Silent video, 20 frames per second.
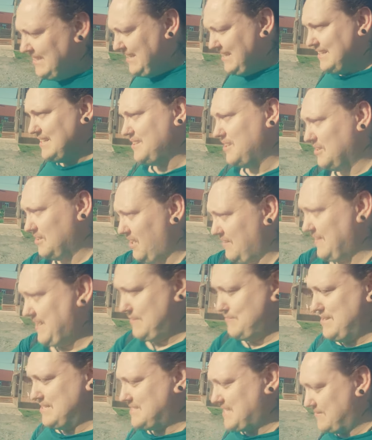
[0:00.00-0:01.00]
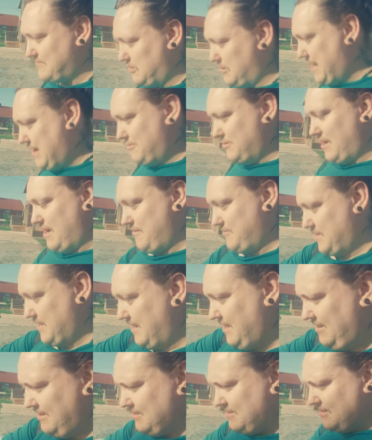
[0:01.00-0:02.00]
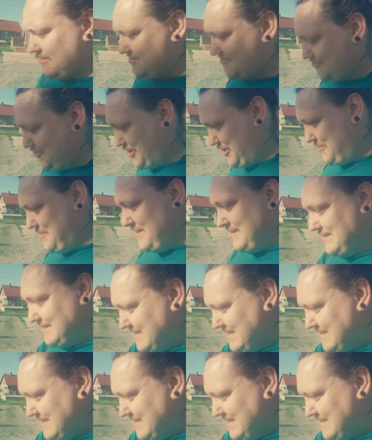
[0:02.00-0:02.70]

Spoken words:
And it looked like they had mist everywhere all over the room.